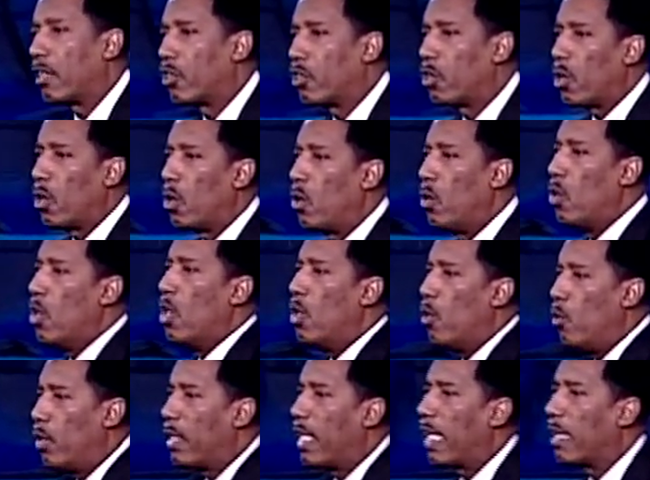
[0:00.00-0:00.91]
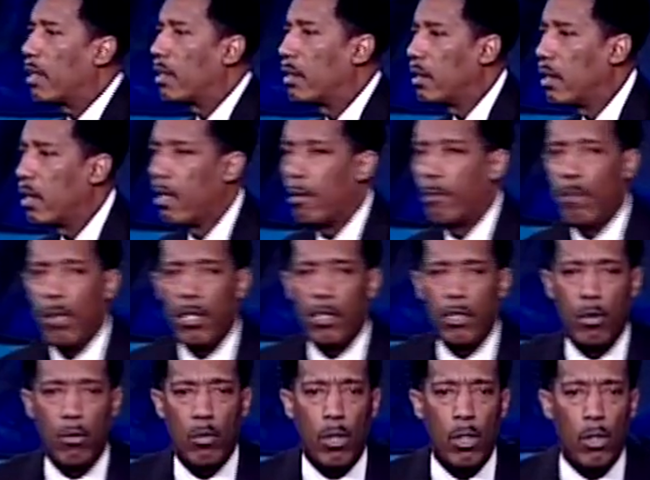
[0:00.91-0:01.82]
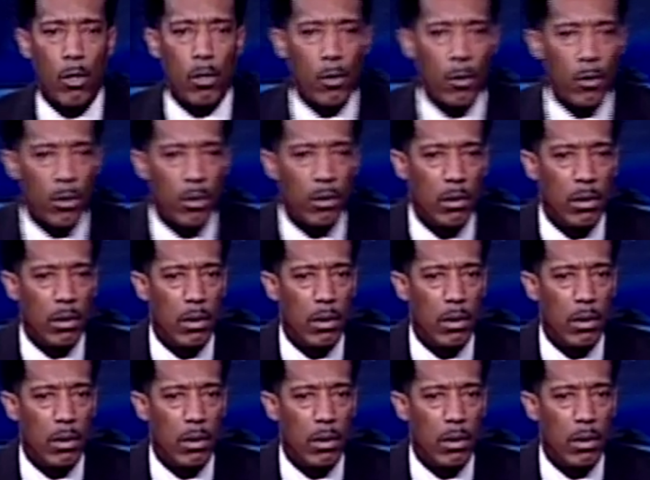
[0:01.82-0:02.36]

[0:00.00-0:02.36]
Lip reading: soul, we got to sit up on the word.